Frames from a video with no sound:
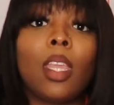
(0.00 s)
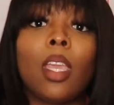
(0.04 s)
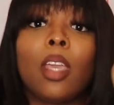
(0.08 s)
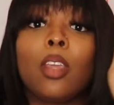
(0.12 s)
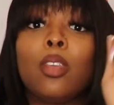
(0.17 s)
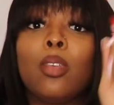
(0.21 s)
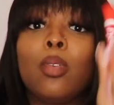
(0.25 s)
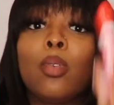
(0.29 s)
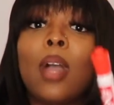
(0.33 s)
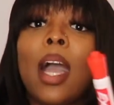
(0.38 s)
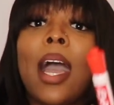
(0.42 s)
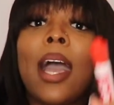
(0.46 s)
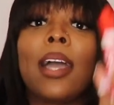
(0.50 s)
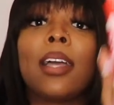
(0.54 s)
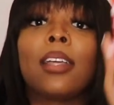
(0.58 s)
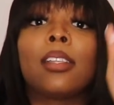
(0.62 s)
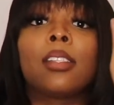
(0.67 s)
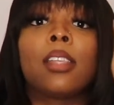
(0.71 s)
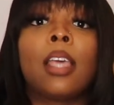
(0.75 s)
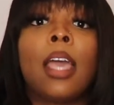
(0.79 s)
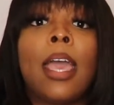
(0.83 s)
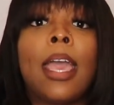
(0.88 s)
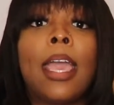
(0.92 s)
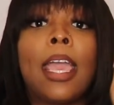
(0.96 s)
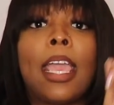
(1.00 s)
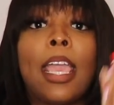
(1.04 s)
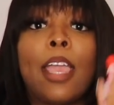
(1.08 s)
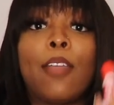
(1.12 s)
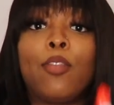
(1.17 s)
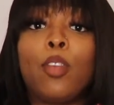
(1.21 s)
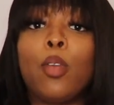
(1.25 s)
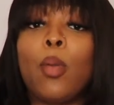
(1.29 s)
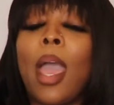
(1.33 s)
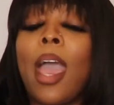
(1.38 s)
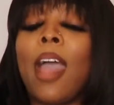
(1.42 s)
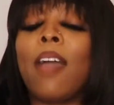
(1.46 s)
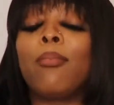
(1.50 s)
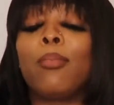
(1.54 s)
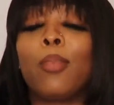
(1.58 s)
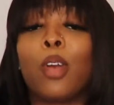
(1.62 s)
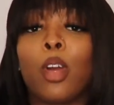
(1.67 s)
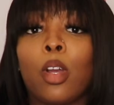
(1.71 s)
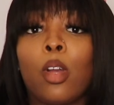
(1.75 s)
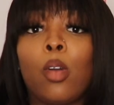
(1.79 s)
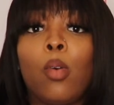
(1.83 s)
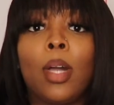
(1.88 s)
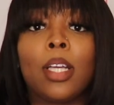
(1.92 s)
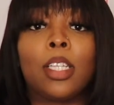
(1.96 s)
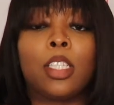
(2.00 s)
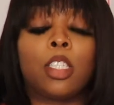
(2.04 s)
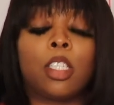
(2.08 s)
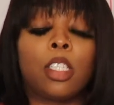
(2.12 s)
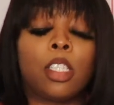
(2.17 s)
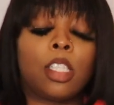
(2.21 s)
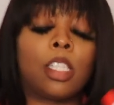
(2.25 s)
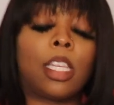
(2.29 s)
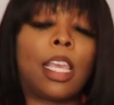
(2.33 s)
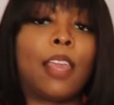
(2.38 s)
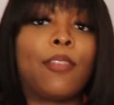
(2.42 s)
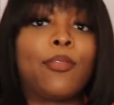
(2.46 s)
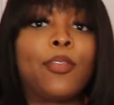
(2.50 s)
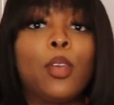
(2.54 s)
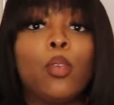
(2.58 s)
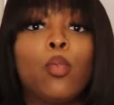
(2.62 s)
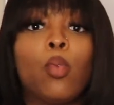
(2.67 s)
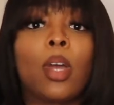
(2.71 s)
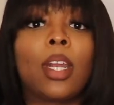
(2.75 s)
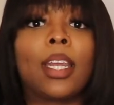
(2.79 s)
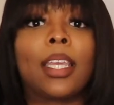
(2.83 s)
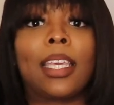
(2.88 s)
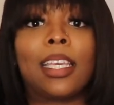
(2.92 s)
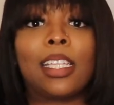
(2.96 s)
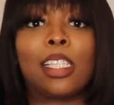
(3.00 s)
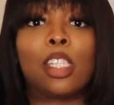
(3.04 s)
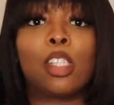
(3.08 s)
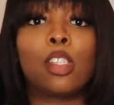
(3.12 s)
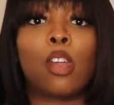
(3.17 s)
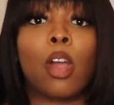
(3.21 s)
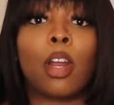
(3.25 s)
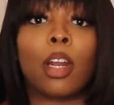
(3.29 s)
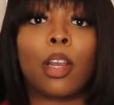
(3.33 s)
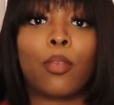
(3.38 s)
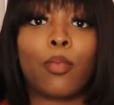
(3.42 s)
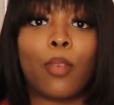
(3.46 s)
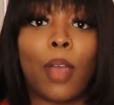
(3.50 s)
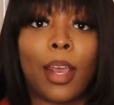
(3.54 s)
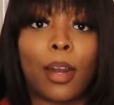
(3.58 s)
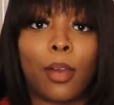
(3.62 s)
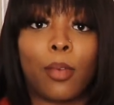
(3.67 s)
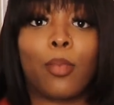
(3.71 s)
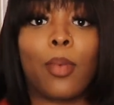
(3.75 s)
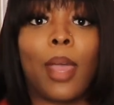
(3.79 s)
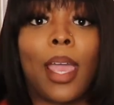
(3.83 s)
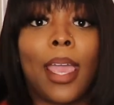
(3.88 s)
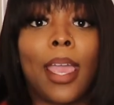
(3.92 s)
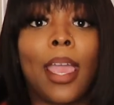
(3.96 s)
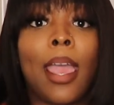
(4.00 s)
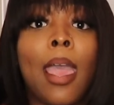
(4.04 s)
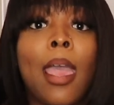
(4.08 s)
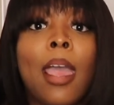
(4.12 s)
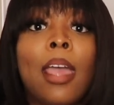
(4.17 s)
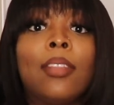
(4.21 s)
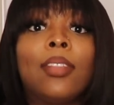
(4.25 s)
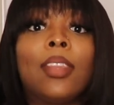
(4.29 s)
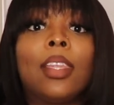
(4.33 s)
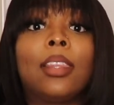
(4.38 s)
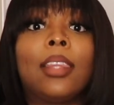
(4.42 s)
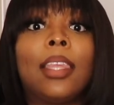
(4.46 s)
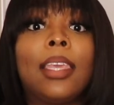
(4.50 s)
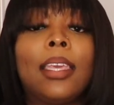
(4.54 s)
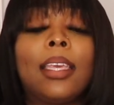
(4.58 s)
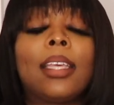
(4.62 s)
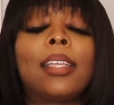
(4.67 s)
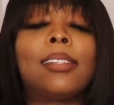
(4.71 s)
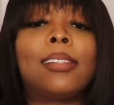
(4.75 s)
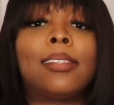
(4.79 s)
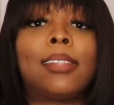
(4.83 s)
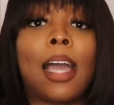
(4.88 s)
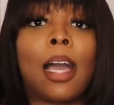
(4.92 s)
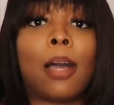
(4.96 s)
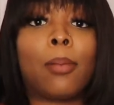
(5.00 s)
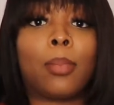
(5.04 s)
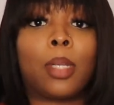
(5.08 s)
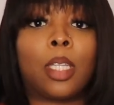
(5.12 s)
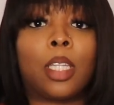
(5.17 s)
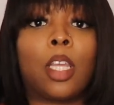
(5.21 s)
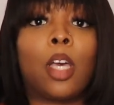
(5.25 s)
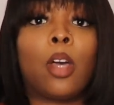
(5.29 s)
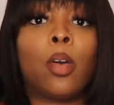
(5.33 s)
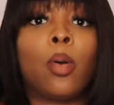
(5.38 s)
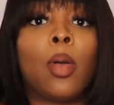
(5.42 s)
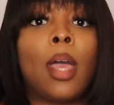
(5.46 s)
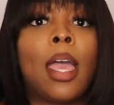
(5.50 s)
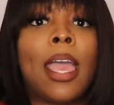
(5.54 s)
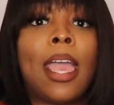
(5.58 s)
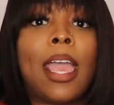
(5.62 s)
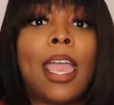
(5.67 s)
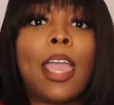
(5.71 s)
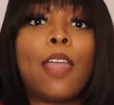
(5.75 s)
you guys, if you have more questions, if you want to get started right away, the link is down below.